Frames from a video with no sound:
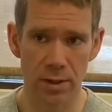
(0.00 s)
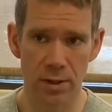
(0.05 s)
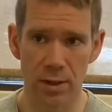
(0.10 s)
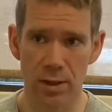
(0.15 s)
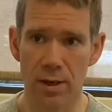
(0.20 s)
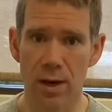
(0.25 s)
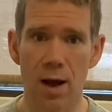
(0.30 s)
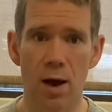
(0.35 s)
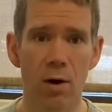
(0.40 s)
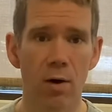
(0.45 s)

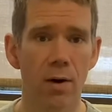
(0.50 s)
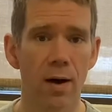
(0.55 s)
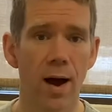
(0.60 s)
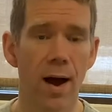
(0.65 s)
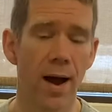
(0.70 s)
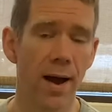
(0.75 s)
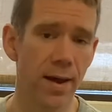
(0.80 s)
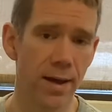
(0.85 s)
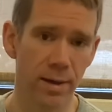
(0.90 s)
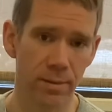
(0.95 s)
And now
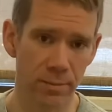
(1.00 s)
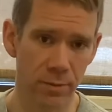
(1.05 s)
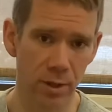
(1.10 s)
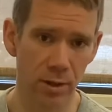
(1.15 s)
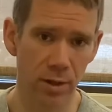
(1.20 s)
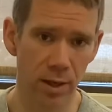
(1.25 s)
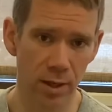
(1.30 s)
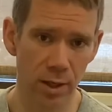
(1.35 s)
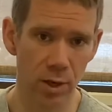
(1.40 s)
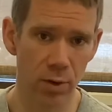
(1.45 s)
I am the
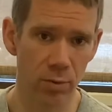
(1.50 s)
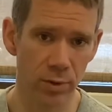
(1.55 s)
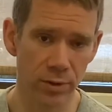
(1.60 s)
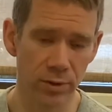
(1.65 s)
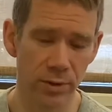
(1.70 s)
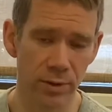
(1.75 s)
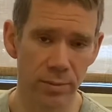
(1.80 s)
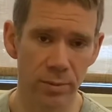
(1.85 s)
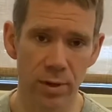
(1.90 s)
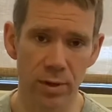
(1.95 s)
lucky
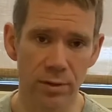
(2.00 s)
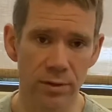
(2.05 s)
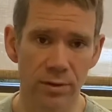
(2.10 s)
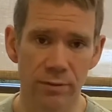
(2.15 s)
recipient